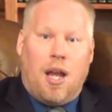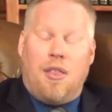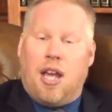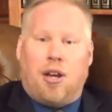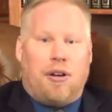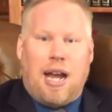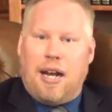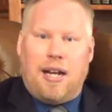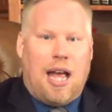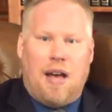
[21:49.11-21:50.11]
that
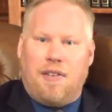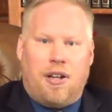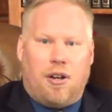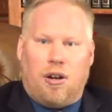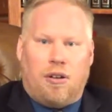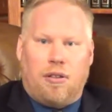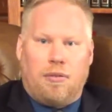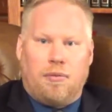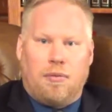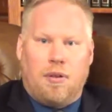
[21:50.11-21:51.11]
created heaven and earth.
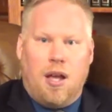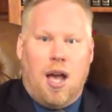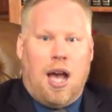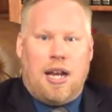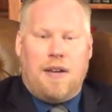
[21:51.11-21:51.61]
And